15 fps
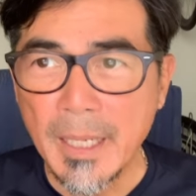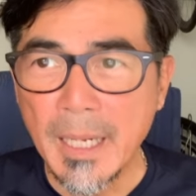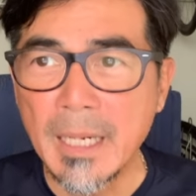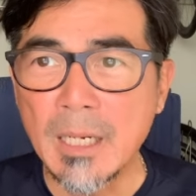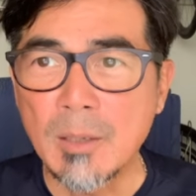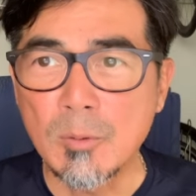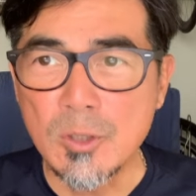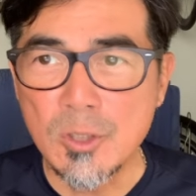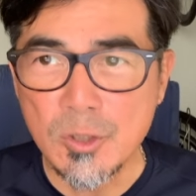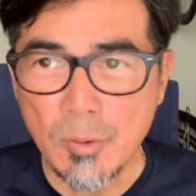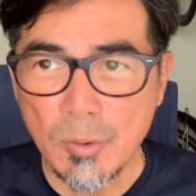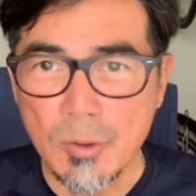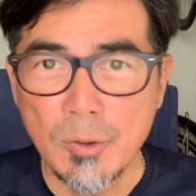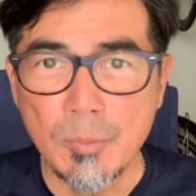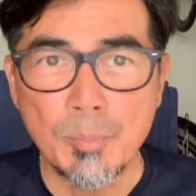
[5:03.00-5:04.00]
and it will
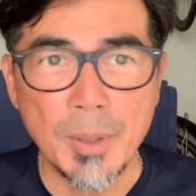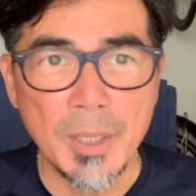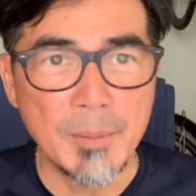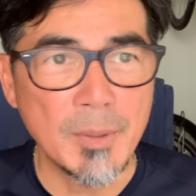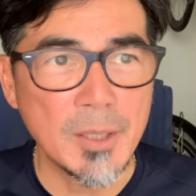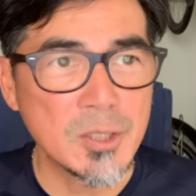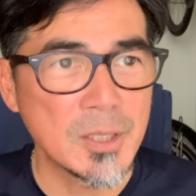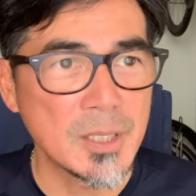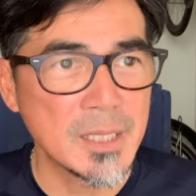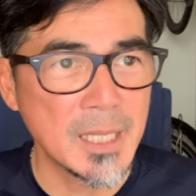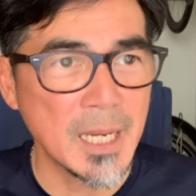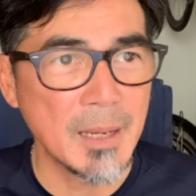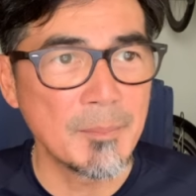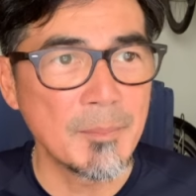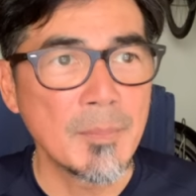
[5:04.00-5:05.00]
show you pretty much the
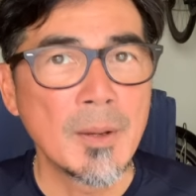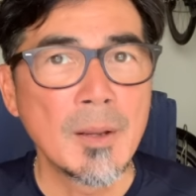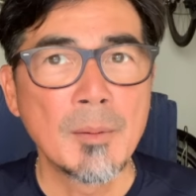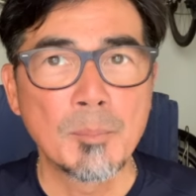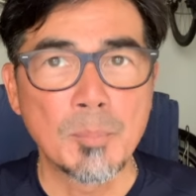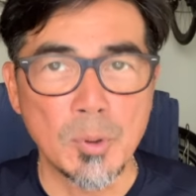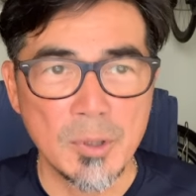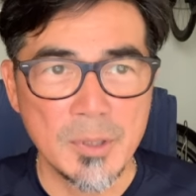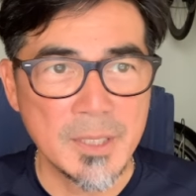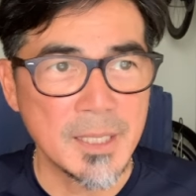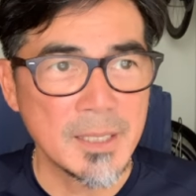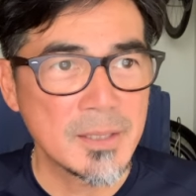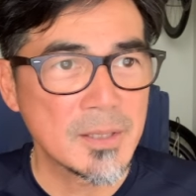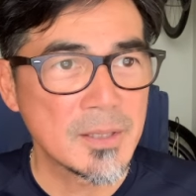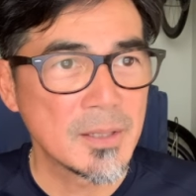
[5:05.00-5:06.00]
same
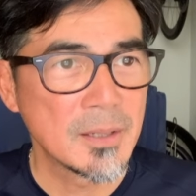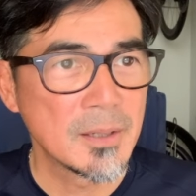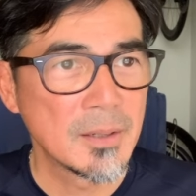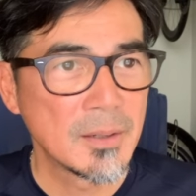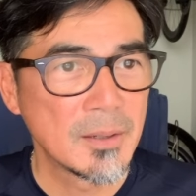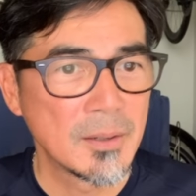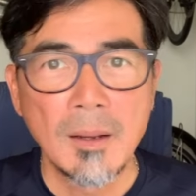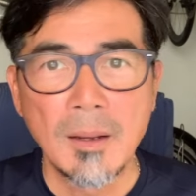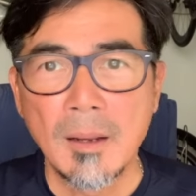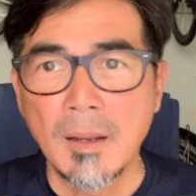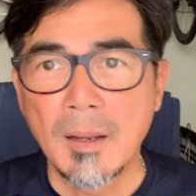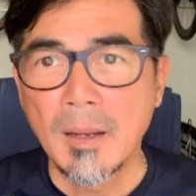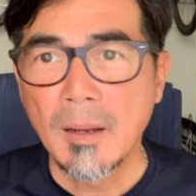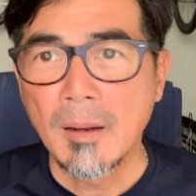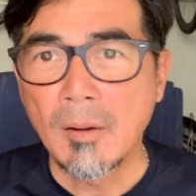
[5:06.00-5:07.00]
process.
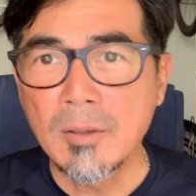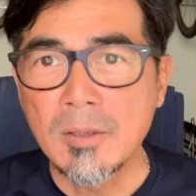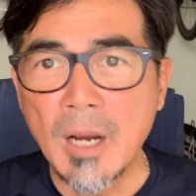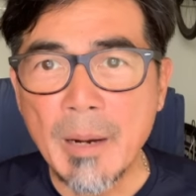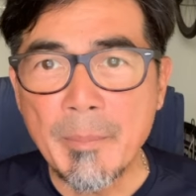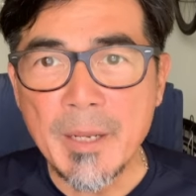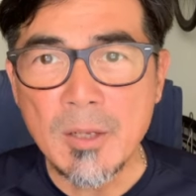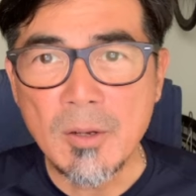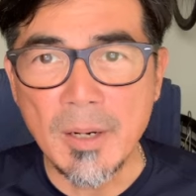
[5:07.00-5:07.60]
On Garmin